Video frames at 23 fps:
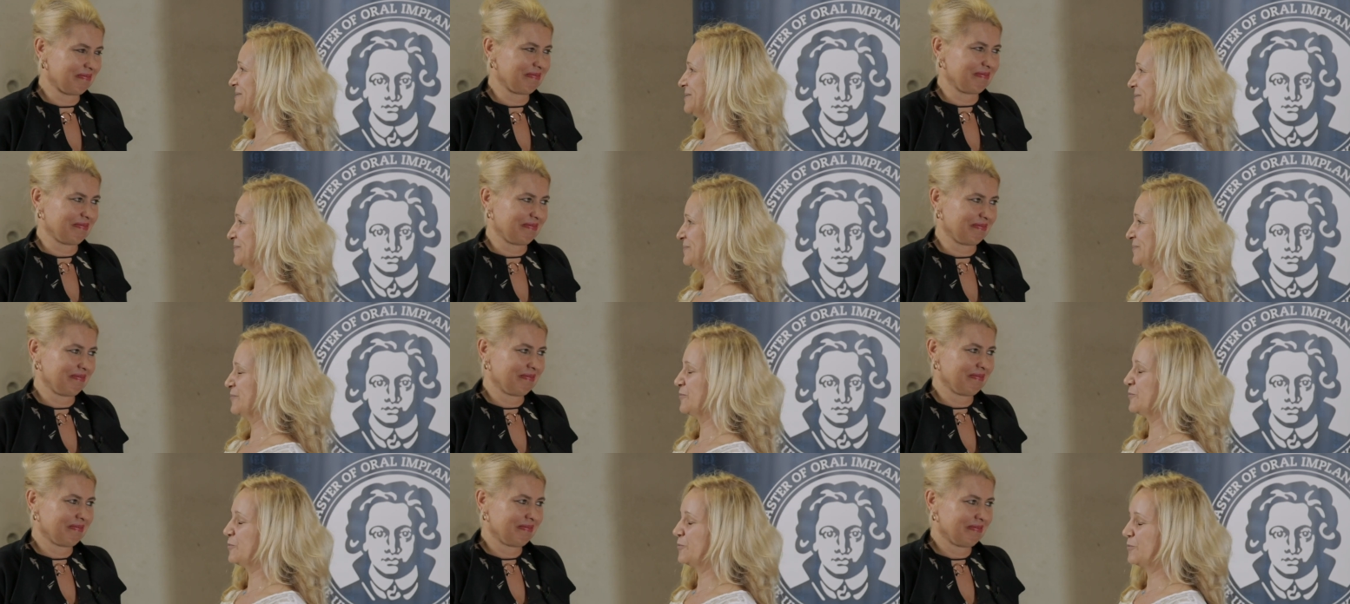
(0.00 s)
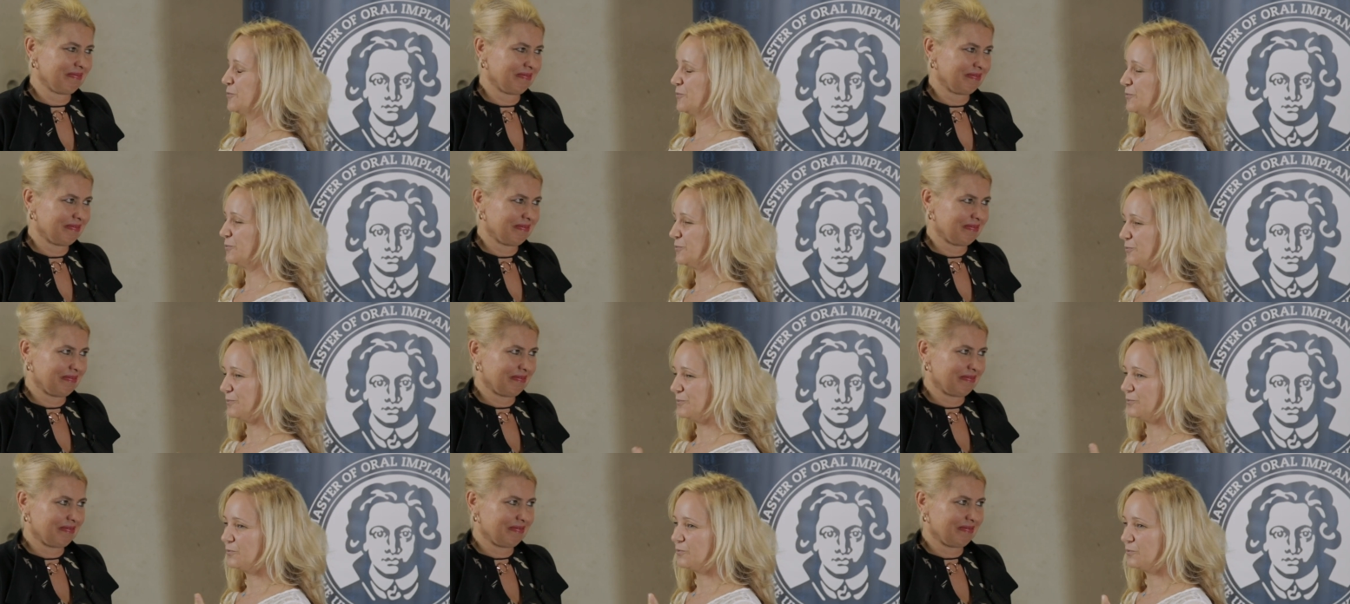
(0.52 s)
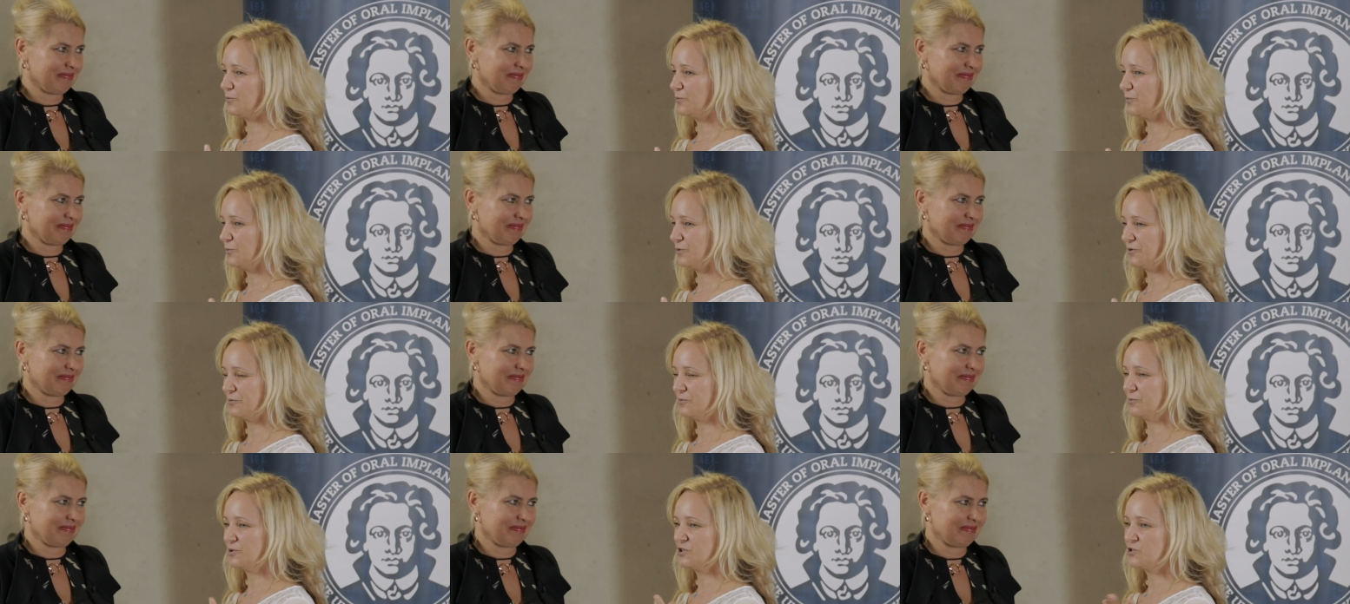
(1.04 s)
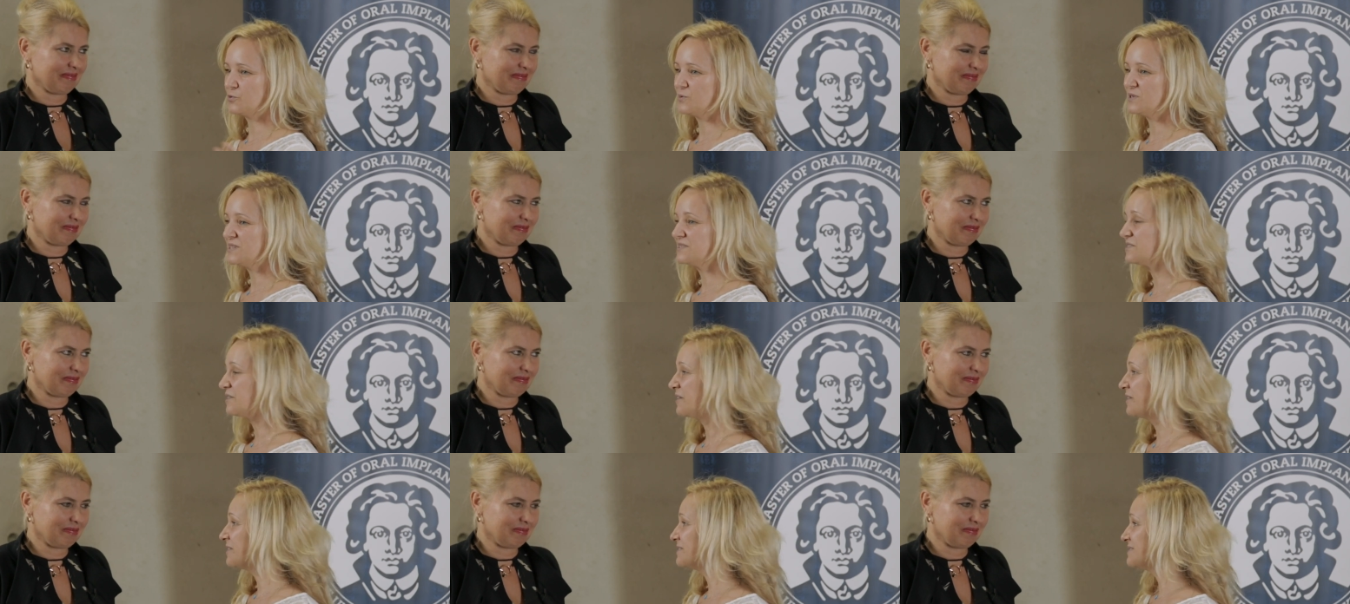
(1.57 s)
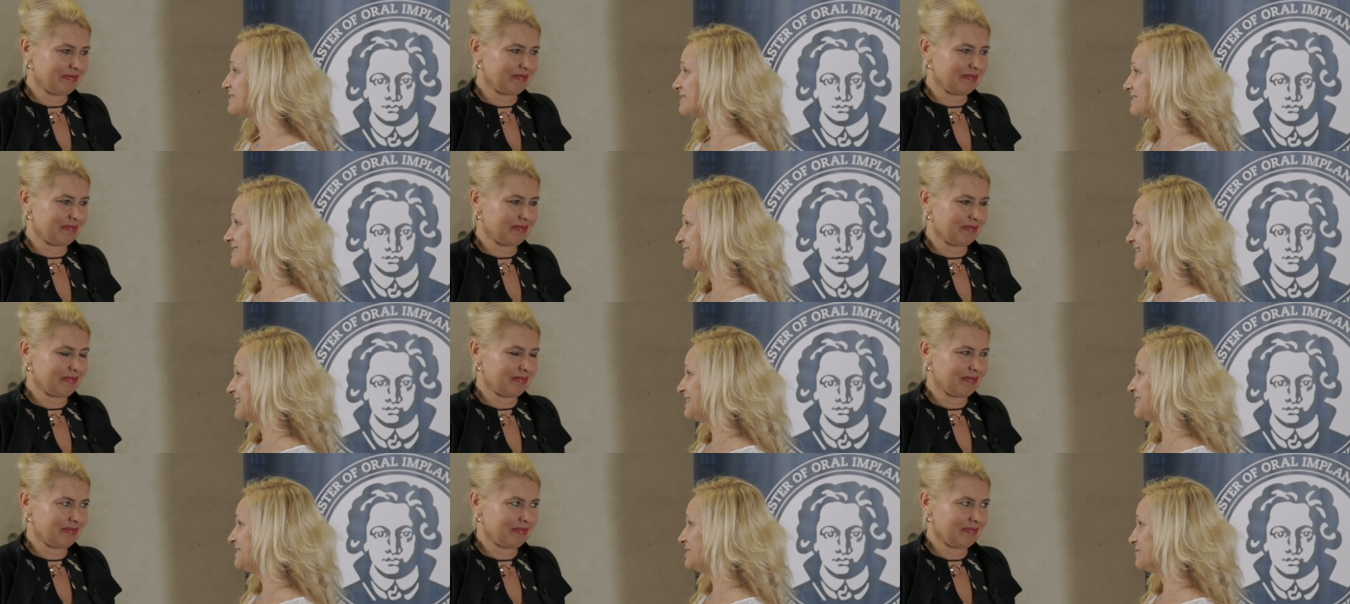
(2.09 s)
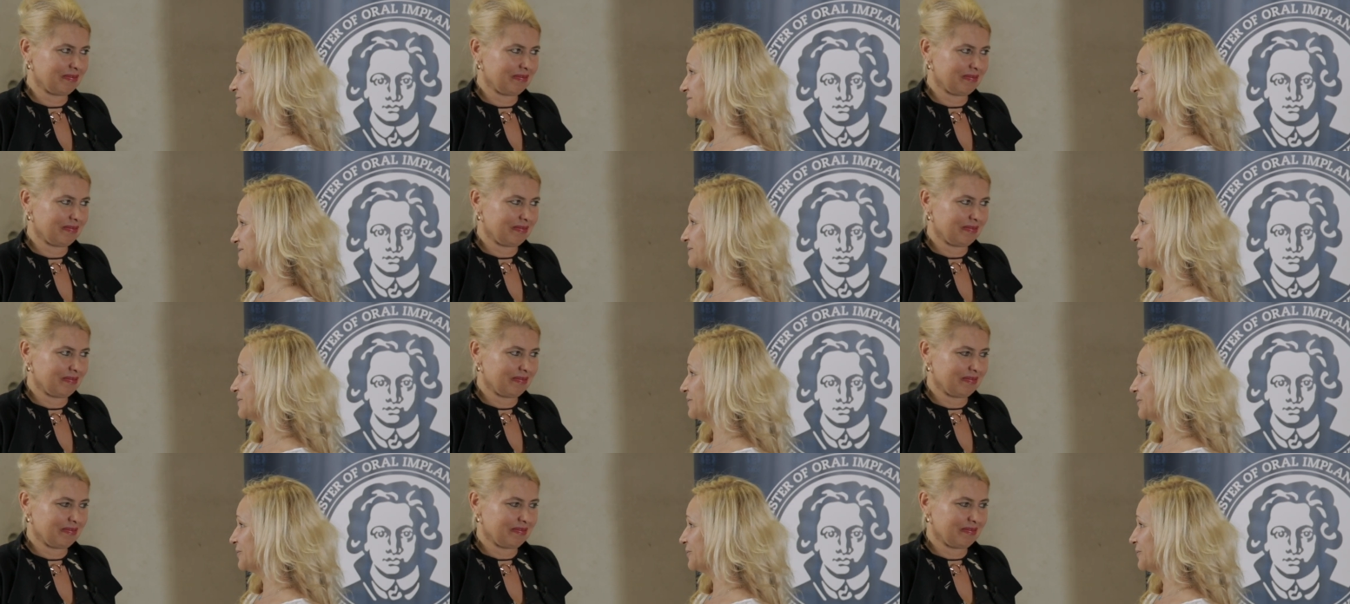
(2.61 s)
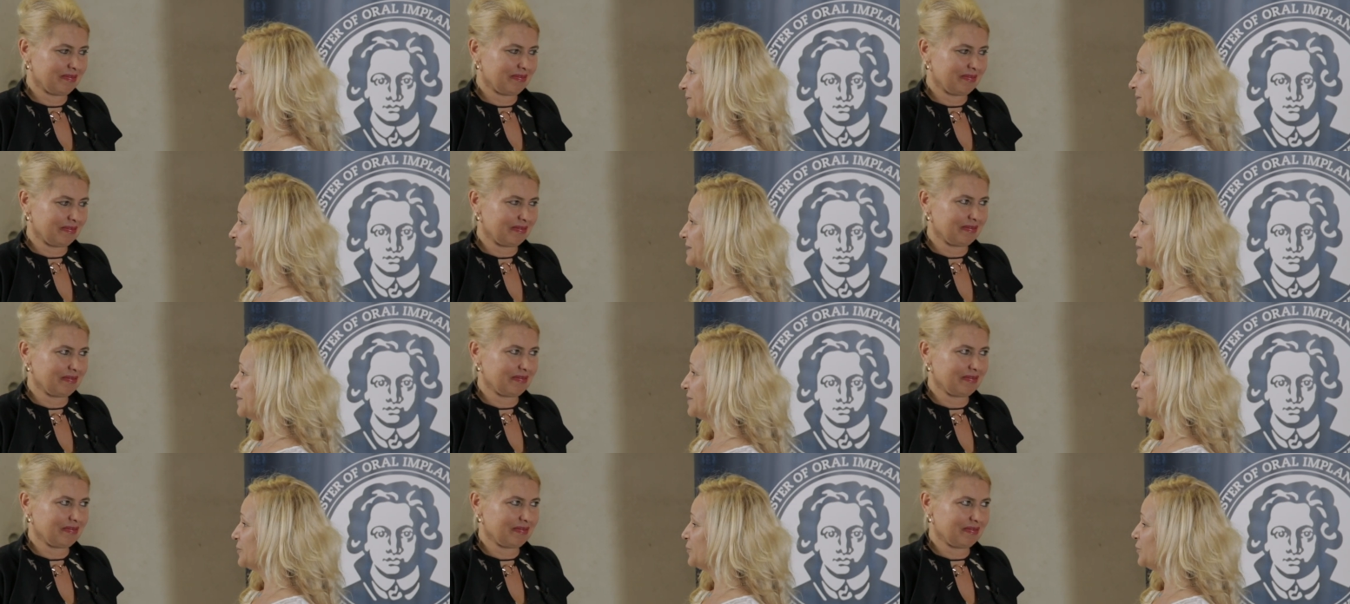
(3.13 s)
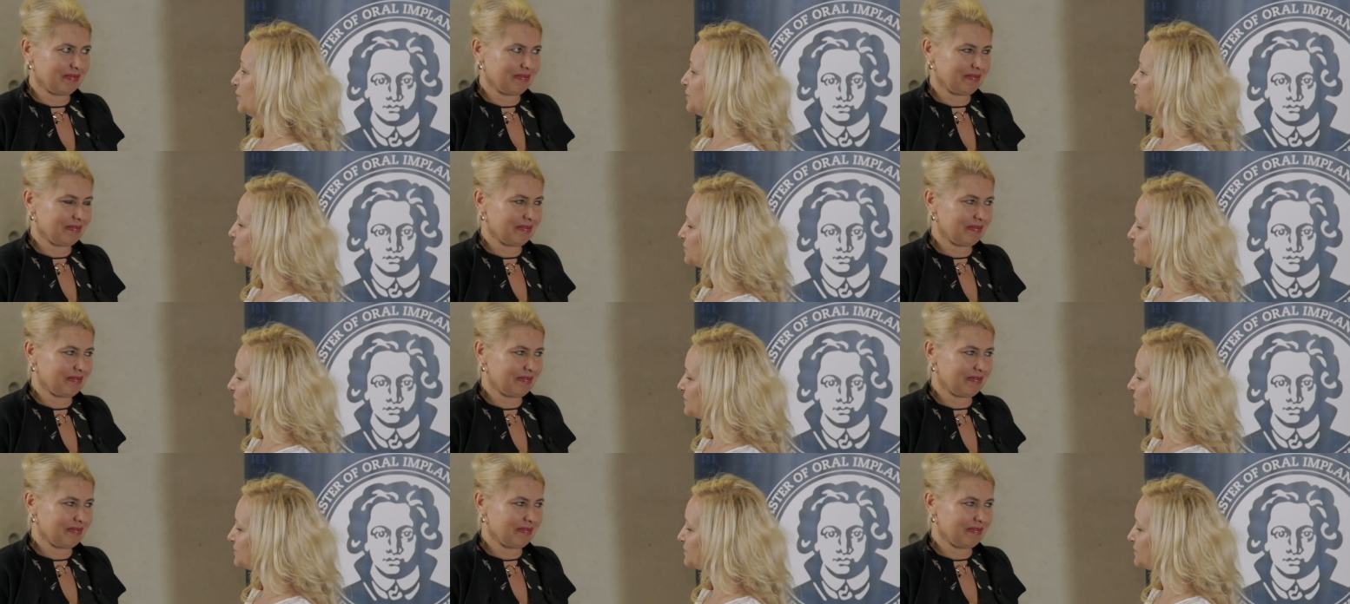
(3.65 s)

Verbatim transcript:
Speaker 1: um, where, which we started 10 years ago. What